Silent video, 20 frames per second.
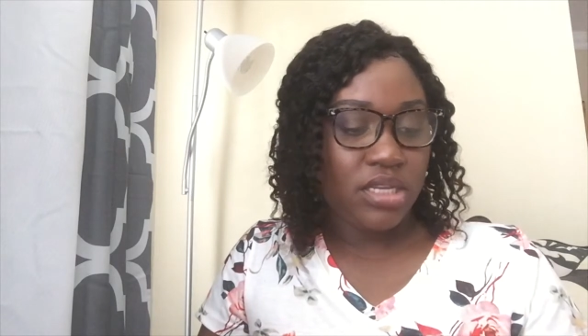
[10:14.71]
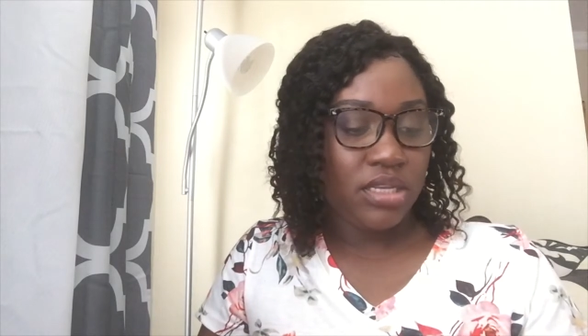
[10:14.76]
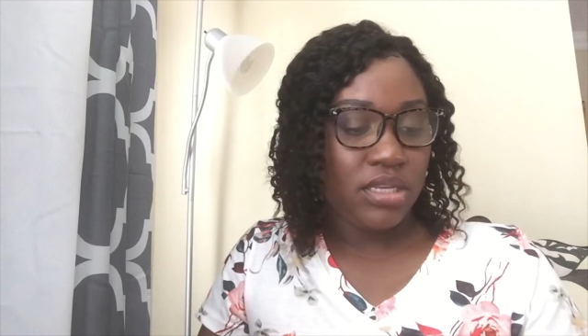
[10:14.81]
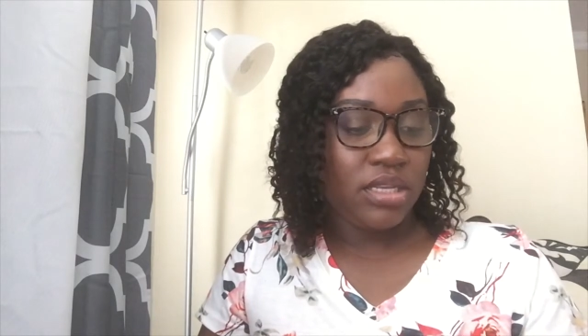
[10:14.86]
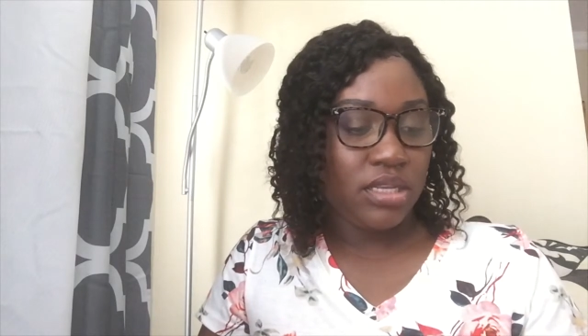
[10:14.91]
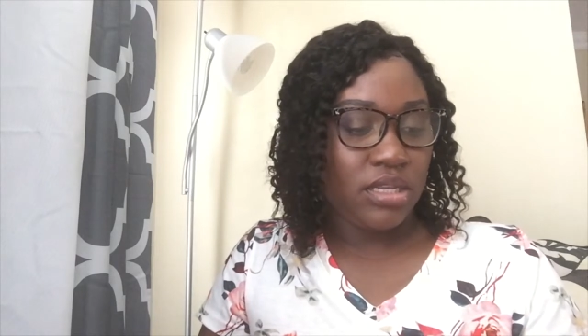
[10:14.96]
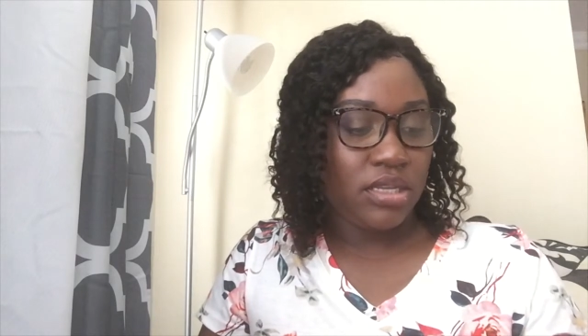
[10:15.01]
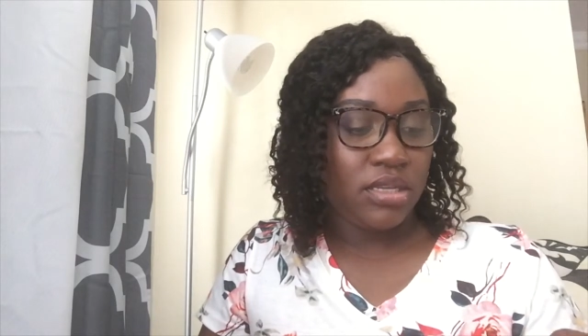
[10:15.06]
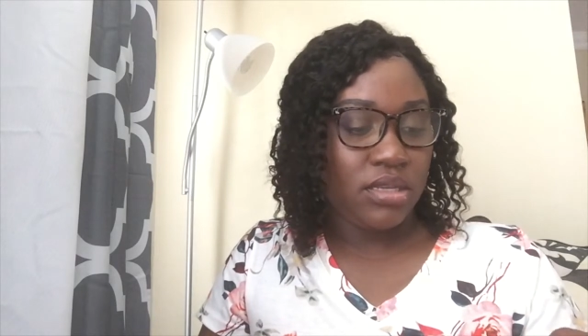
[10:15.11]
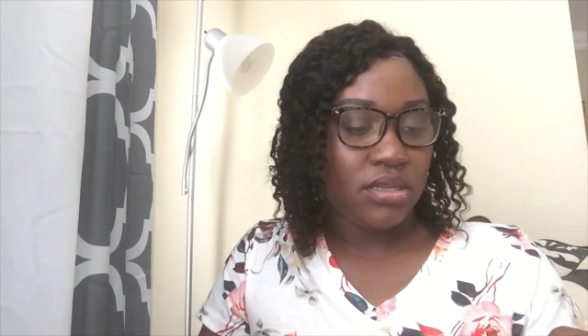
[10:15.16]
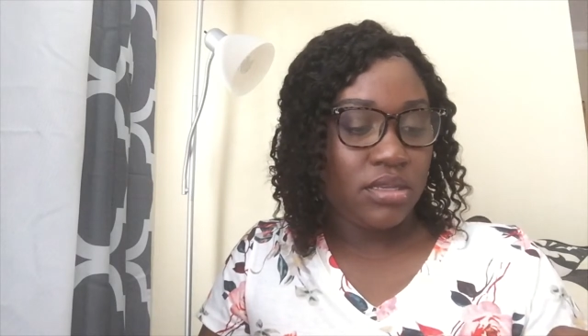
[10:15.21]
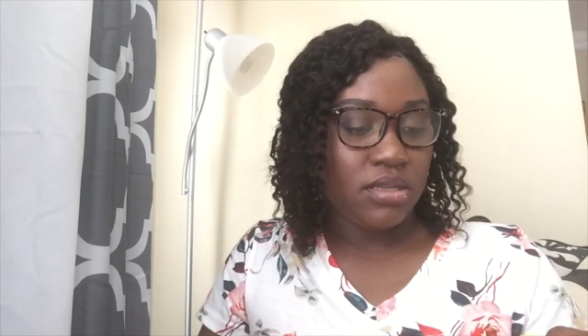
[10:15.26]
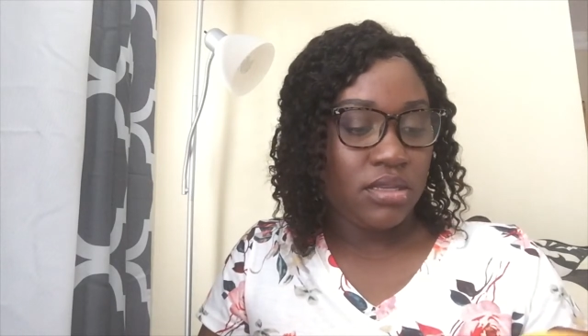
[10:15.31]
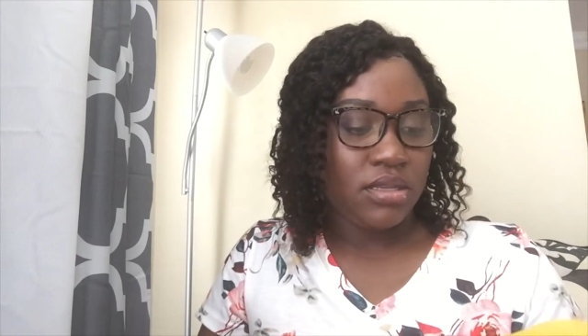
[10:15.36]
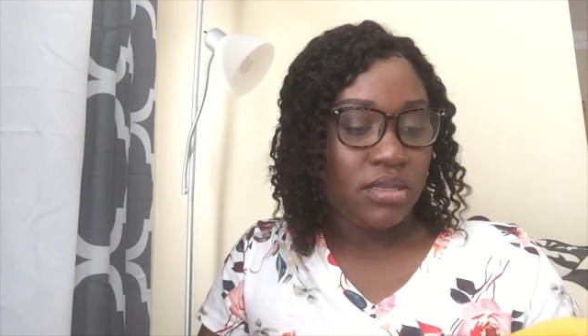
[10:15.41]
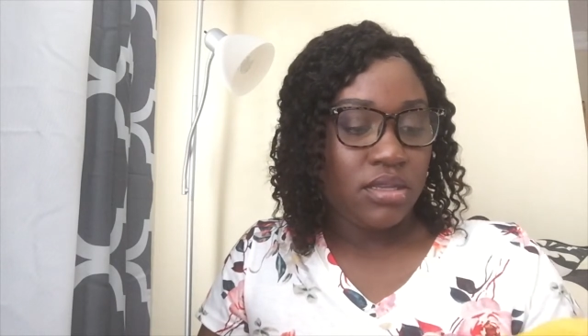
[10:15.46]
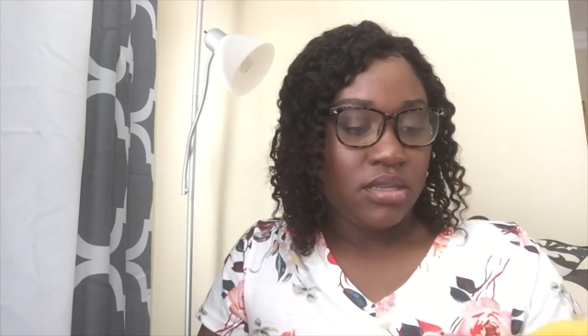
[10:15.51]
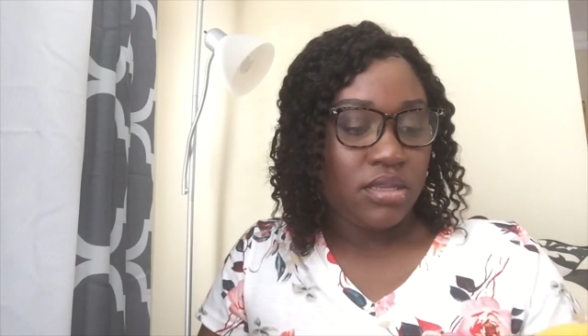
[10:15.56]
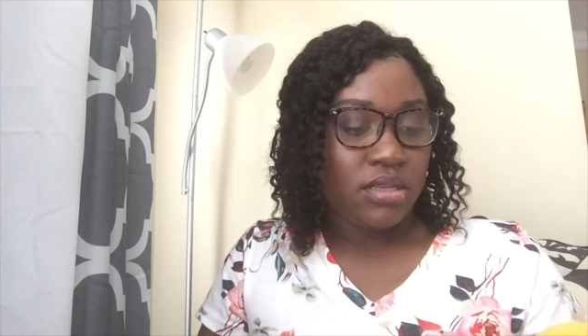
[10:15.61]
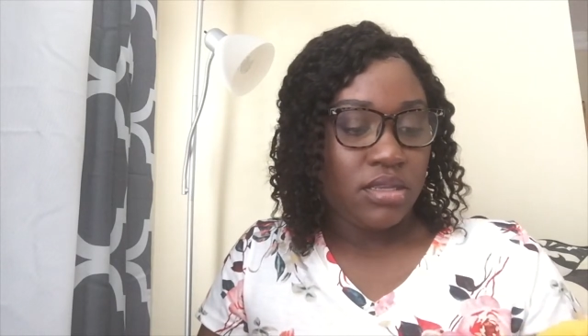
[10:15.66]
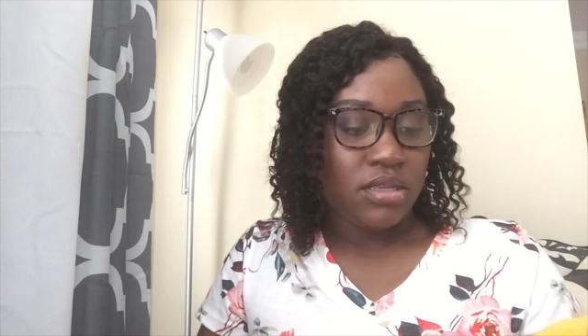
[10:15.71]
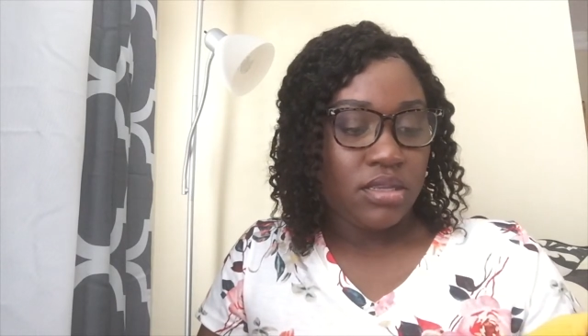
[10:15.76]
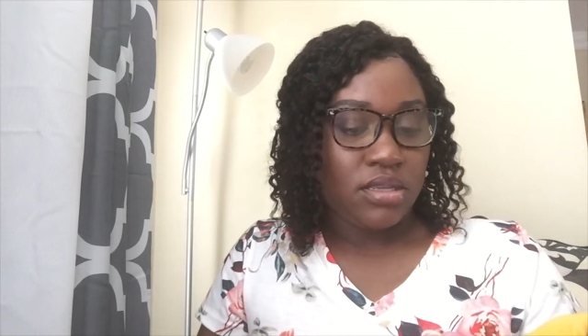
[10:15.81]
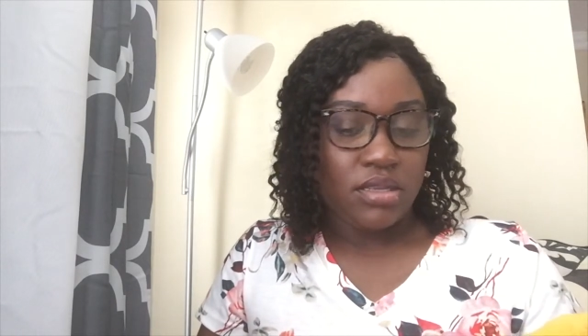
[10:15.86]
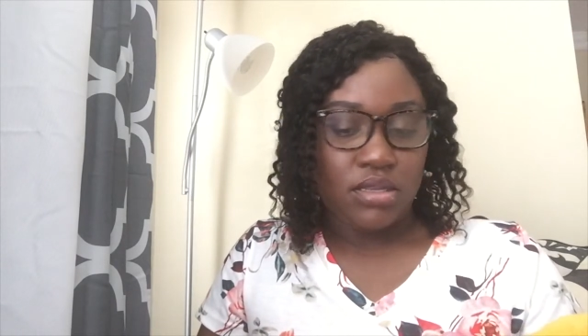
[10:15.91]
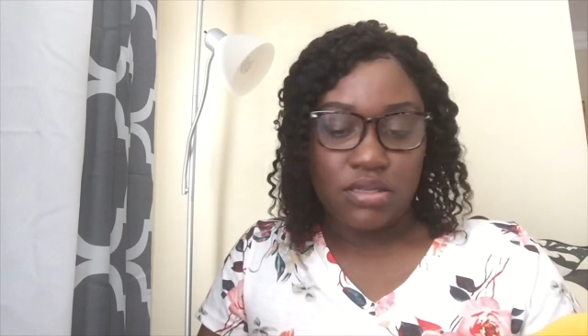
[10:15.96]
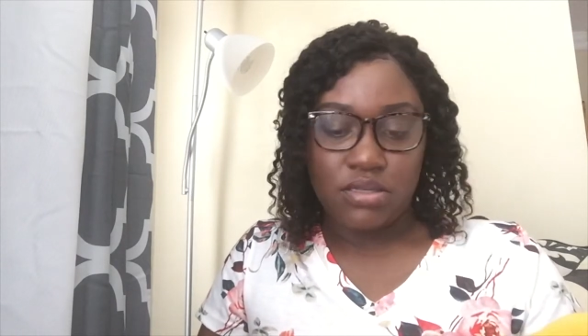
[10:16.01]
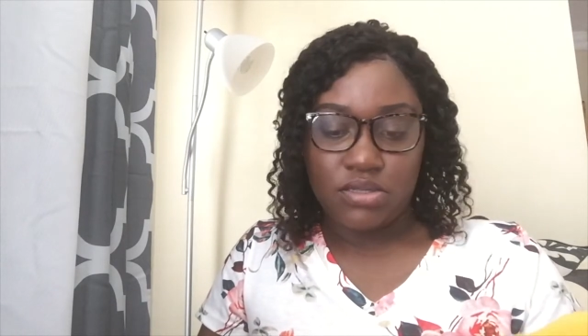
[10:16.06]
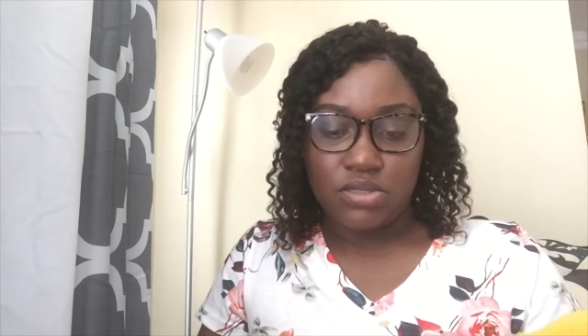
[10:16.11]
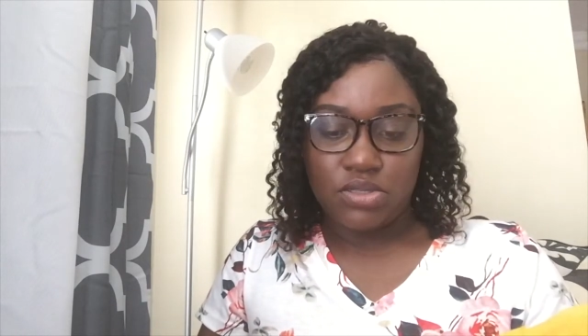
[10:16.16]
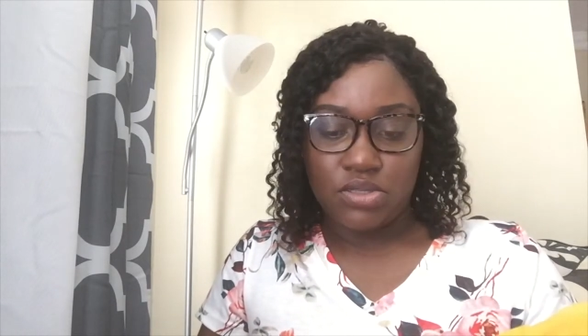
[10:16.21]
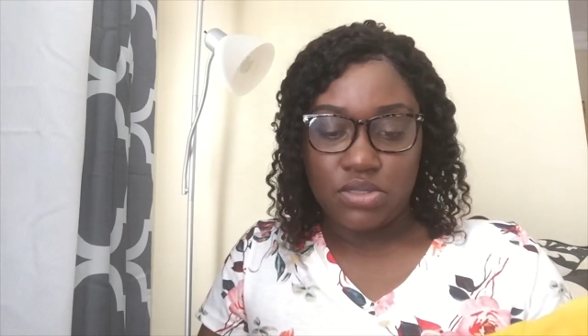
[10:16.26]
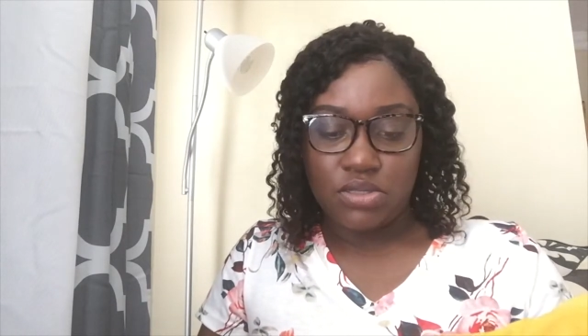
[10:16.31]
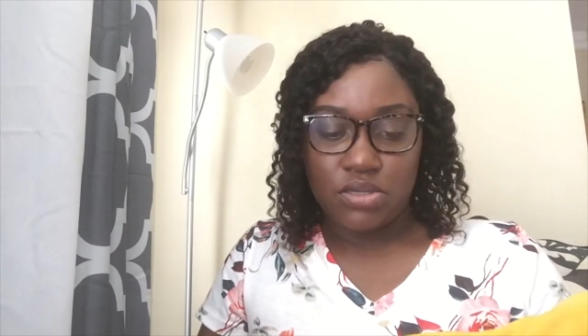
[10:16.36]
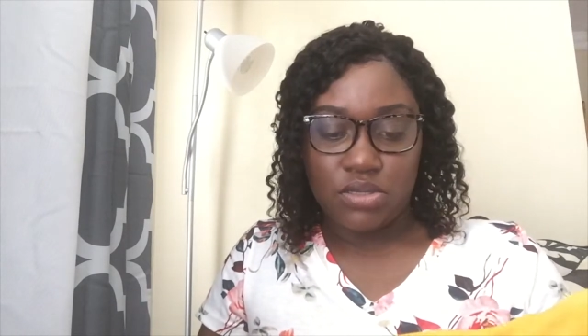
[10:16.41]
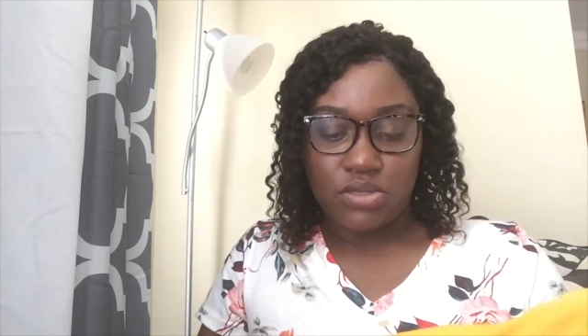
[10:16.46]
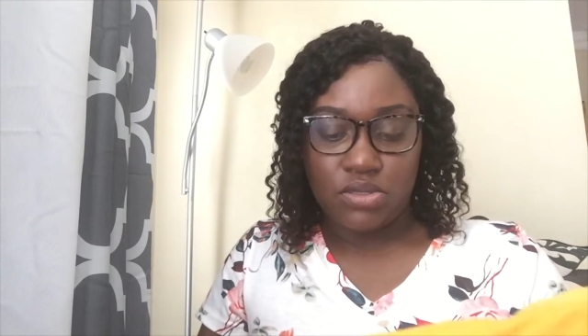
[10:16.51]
He is